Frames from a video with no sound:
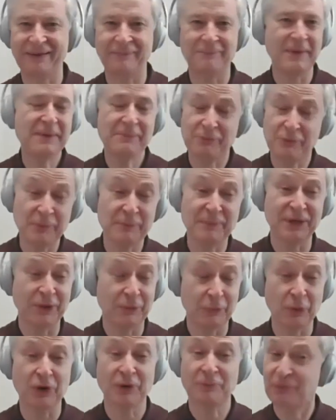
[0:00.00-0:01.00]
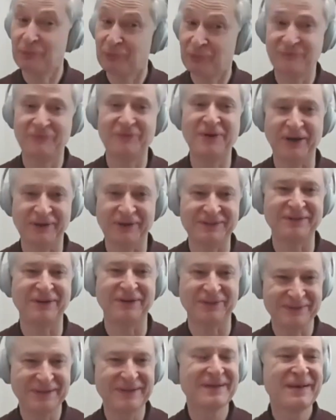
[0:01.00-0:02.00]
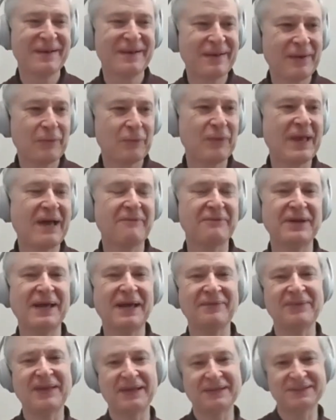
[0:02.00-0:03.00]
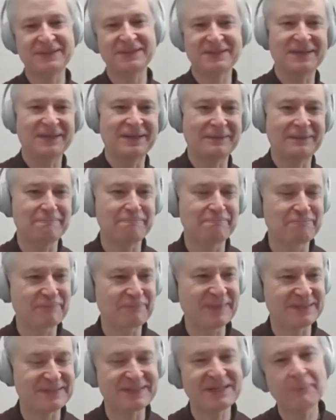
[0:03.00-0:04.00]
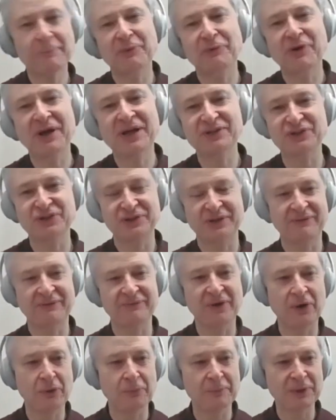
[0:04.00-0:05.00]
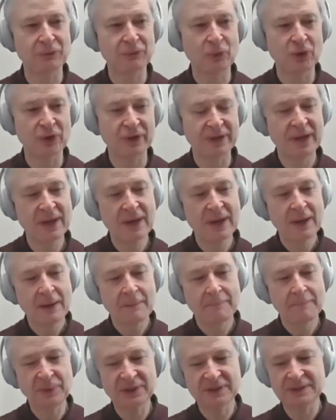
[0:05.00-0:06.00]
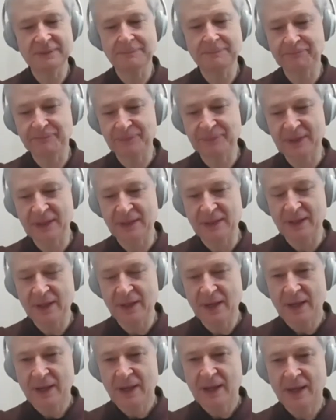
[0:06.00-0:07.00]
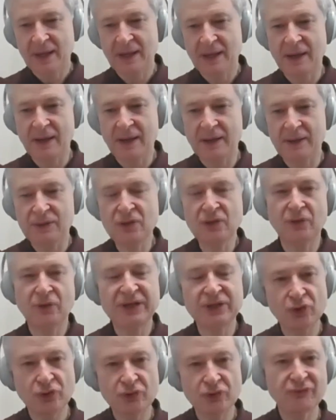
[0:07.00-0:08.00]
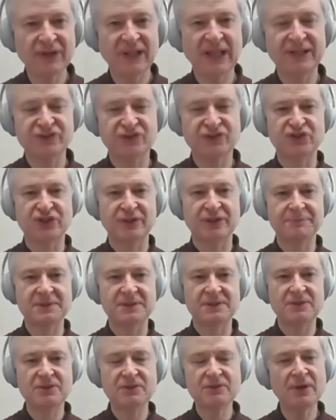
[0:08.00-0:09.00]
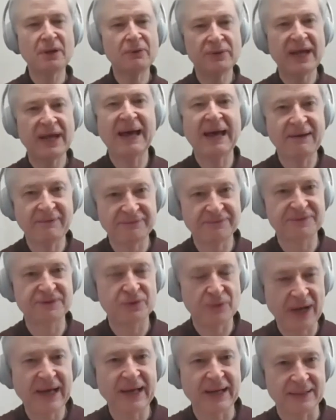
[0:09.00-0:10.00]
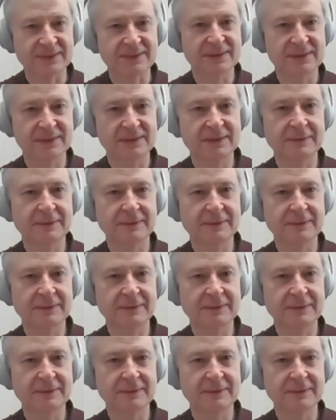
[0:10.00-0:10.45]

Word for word: Maybe we've been at work, but we've not got, we haven't had that, um, that separation of home and work. But, you know, in good relationships, you don't have to ask.